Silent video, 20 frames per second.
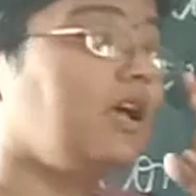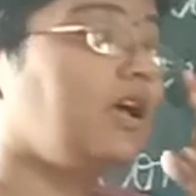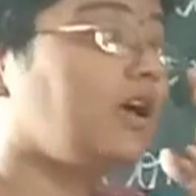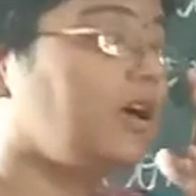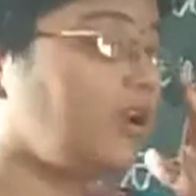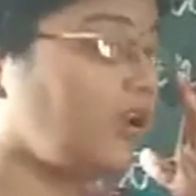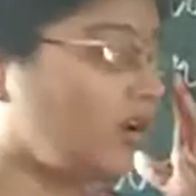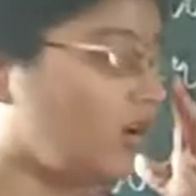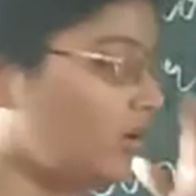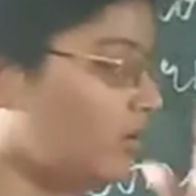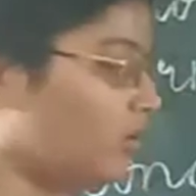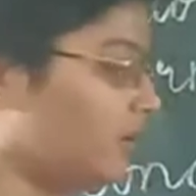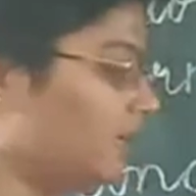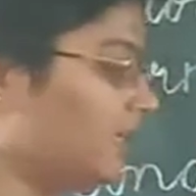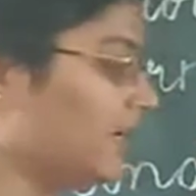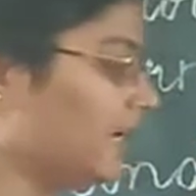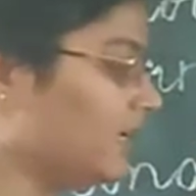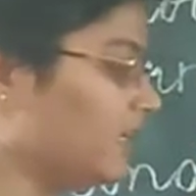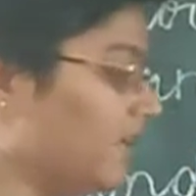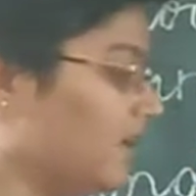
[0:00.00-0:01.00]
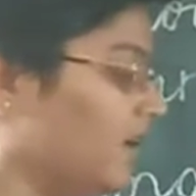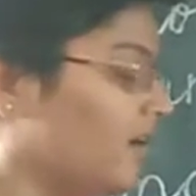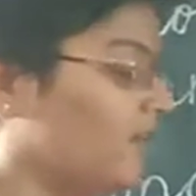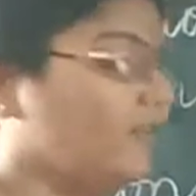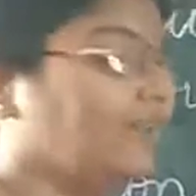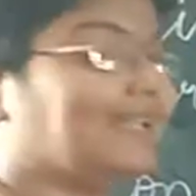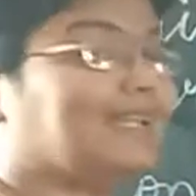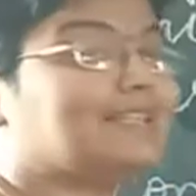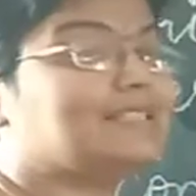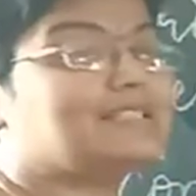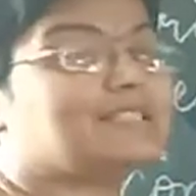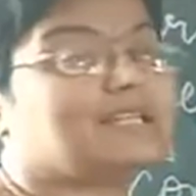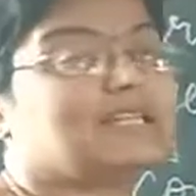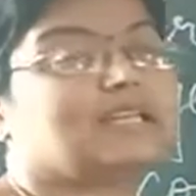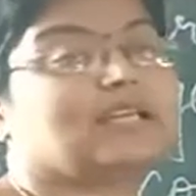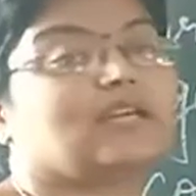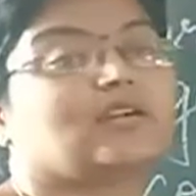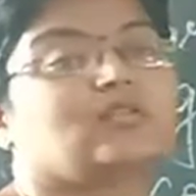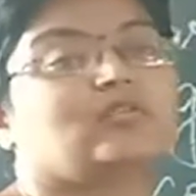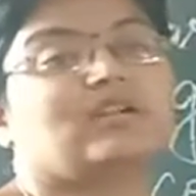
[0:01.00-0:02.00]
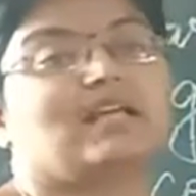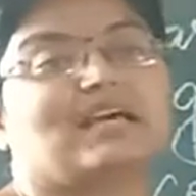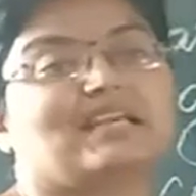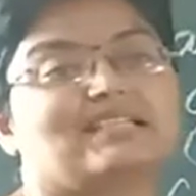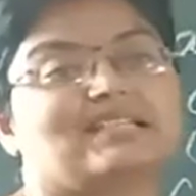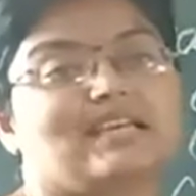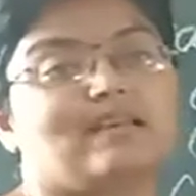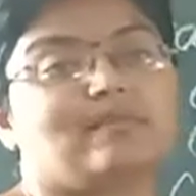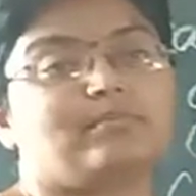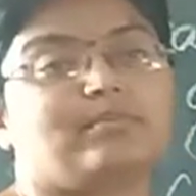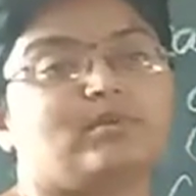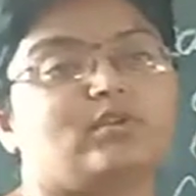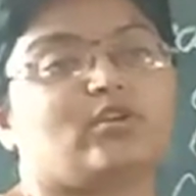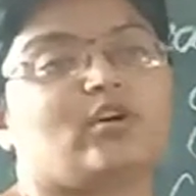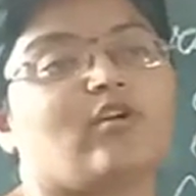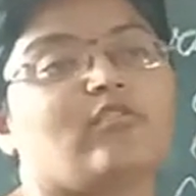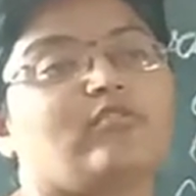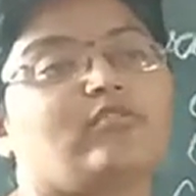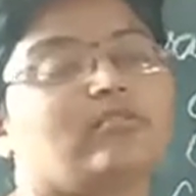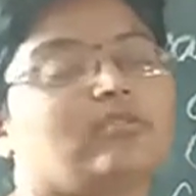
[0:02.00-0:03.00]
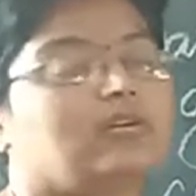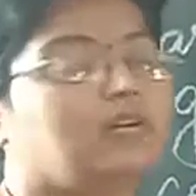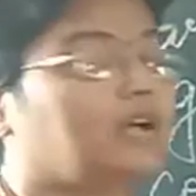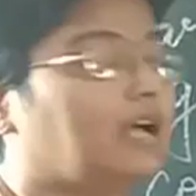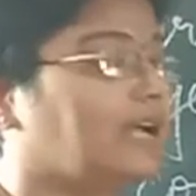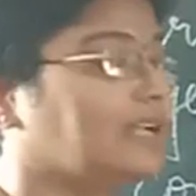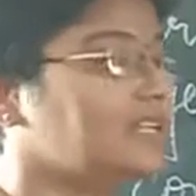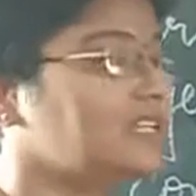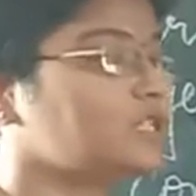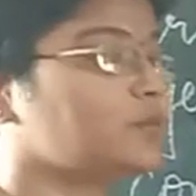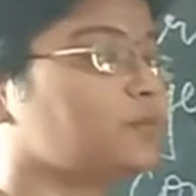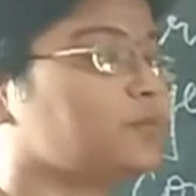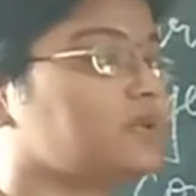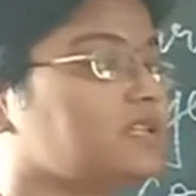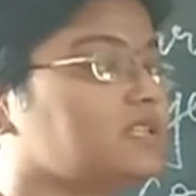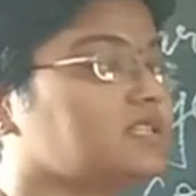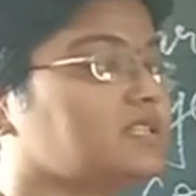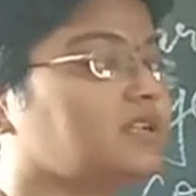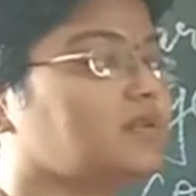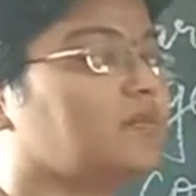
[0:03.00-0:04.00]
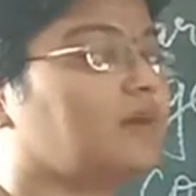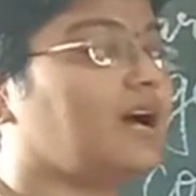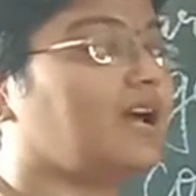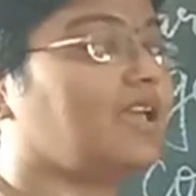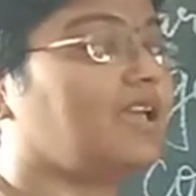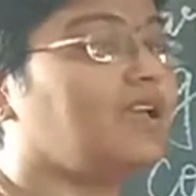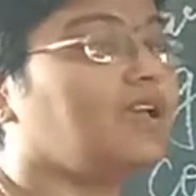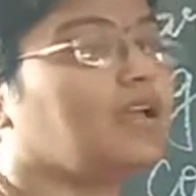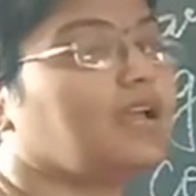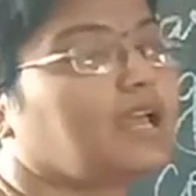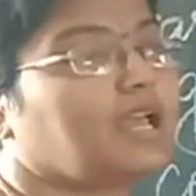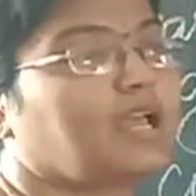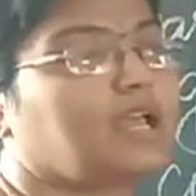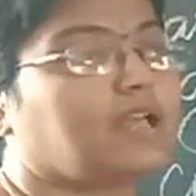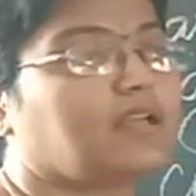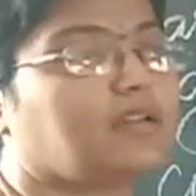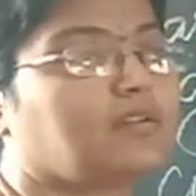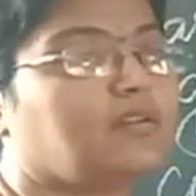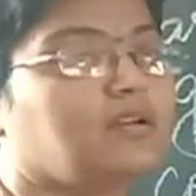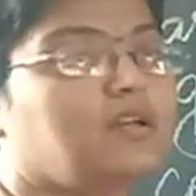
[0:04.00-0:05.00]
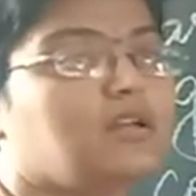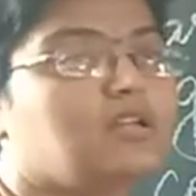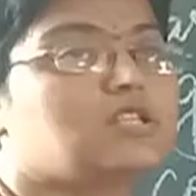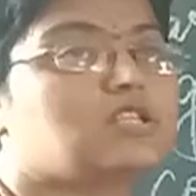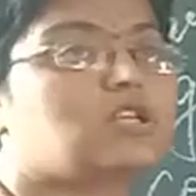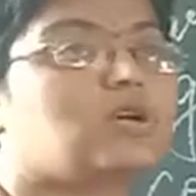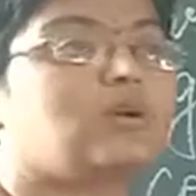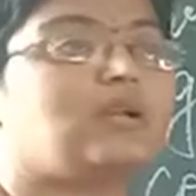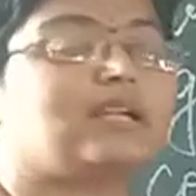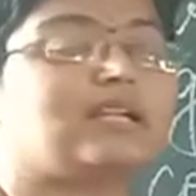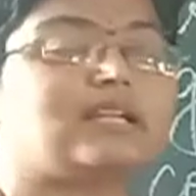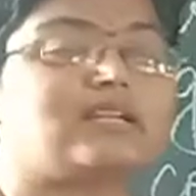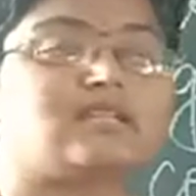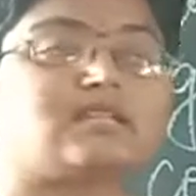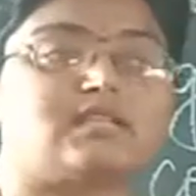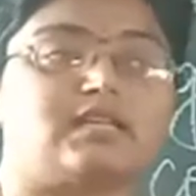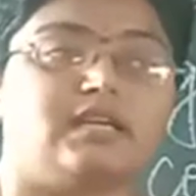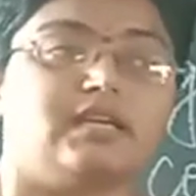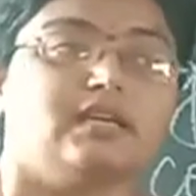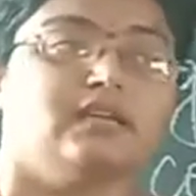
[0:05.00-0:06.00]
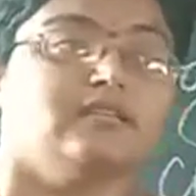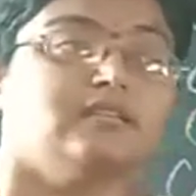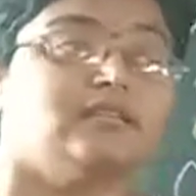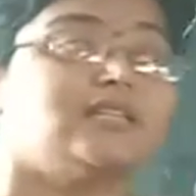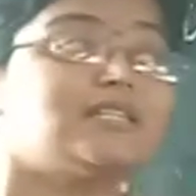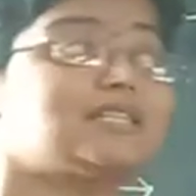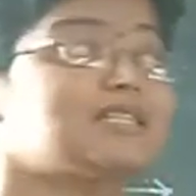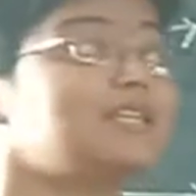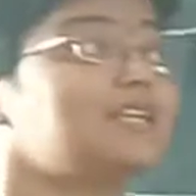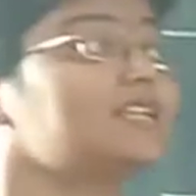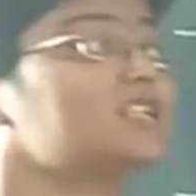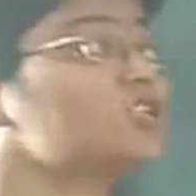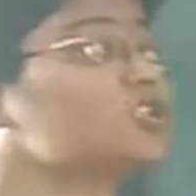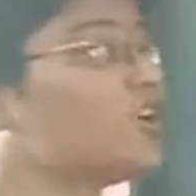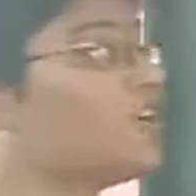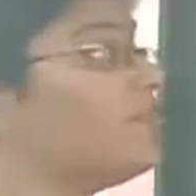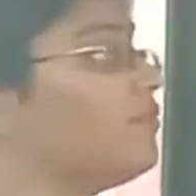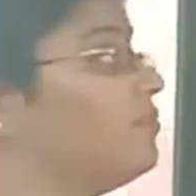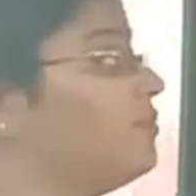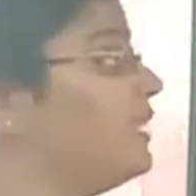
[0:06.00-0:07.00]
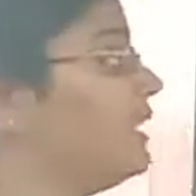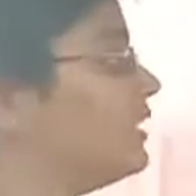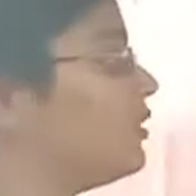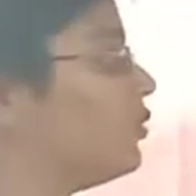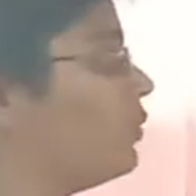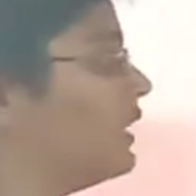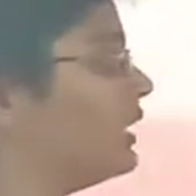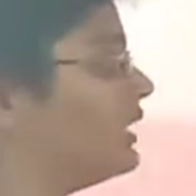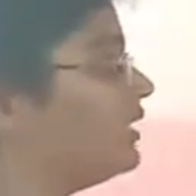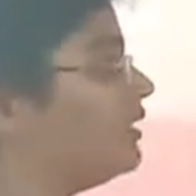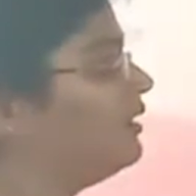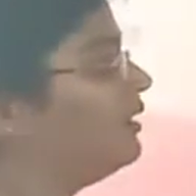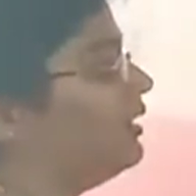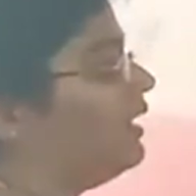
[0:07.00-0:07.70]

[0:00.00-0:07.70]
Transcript: Along with that, we can take a good example of dispersal by air. So let us see the seeds of milkweed.